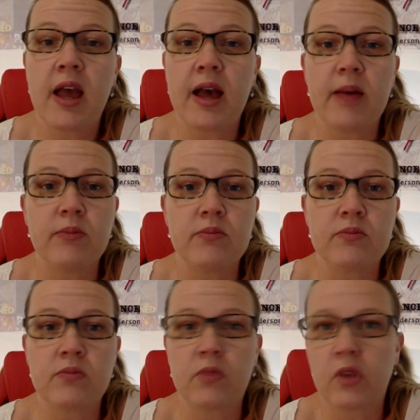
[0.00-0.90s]

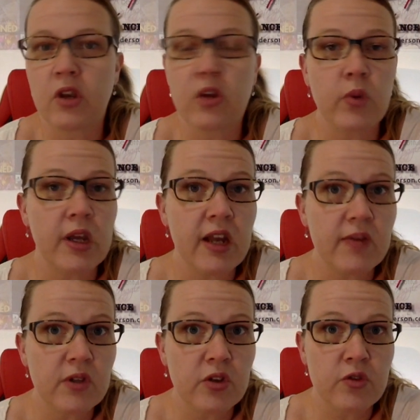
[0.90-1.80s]
We can have
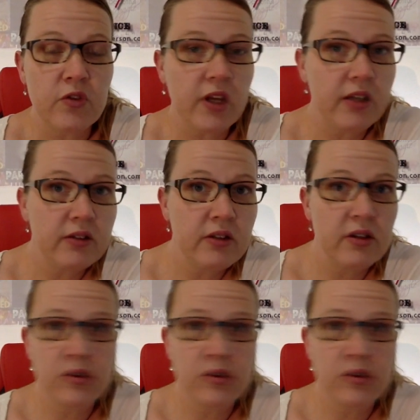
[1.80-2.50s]
a lot of fun